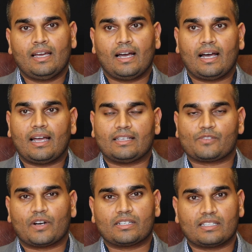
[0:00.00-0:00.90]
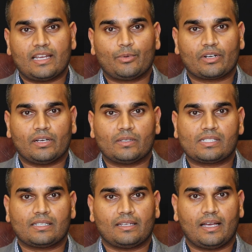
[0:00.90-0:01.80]
As far as labor
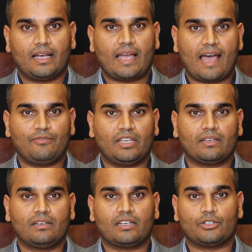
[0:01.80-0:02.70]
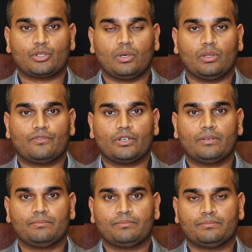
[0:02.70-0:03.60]
goes, having control
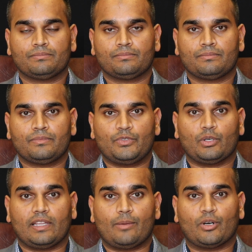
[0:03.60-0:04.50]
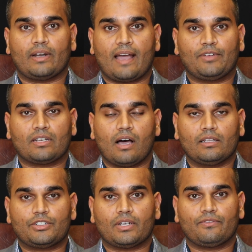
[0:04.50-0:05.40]
over your labor and having
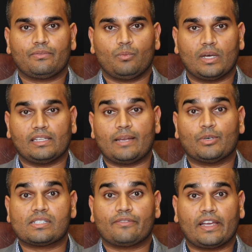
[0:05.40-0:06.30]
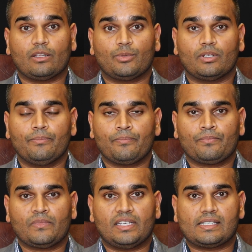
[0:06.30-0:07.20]
knowledge of what labor is available
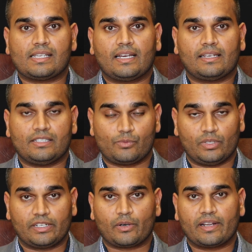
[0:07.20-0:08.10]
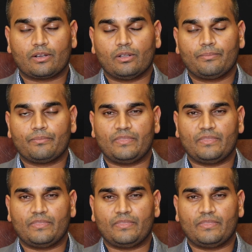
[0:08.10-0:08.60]
is really critical.